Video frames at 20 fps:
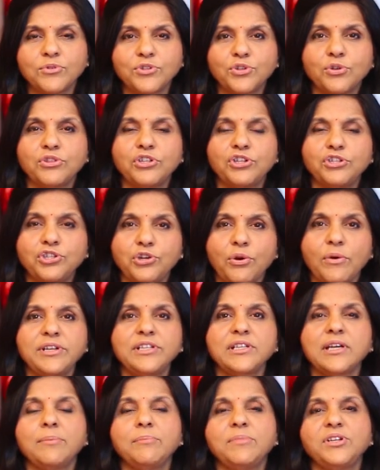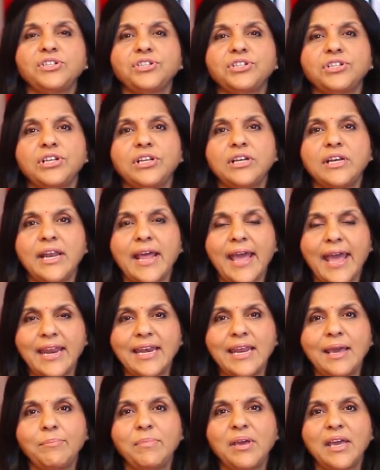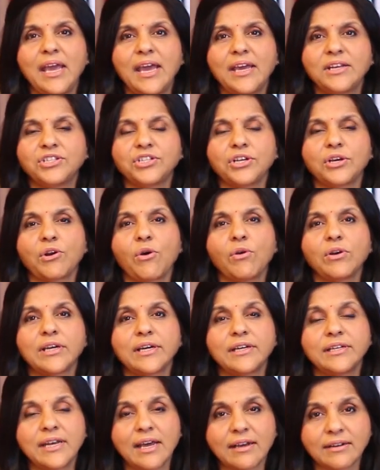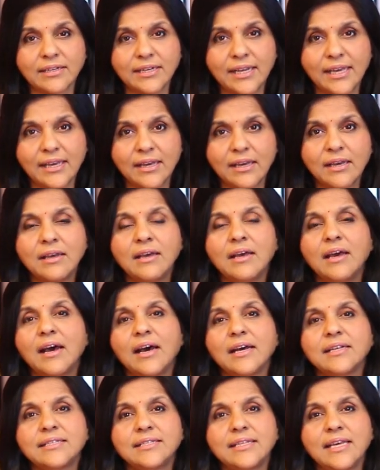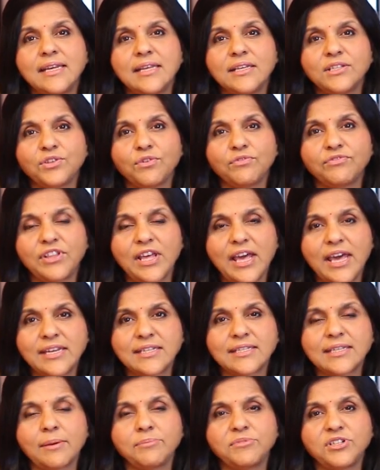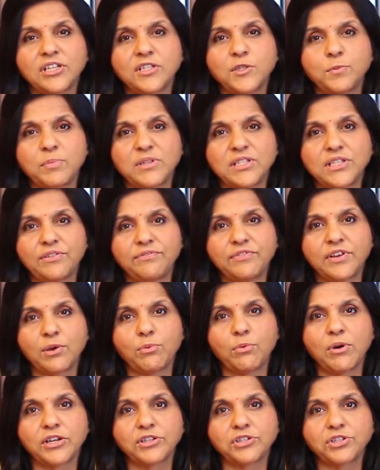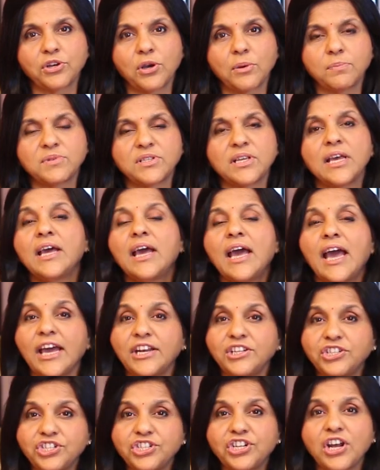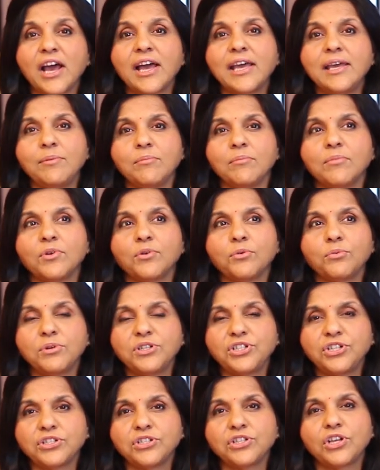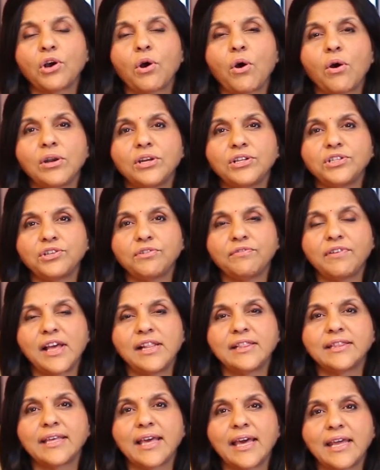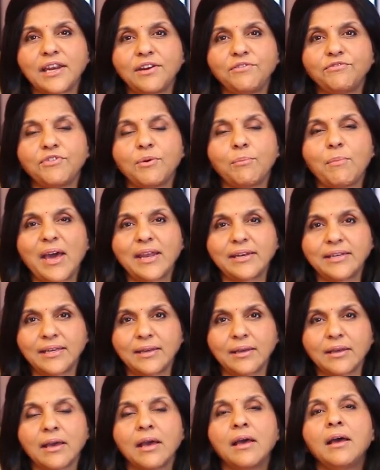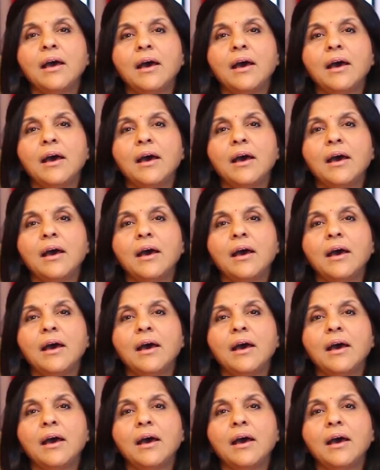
so the Joint Commission, NABH are all conducting a series of their subject-specific workshops, and CHIME, which is the College of Healthcare Informatics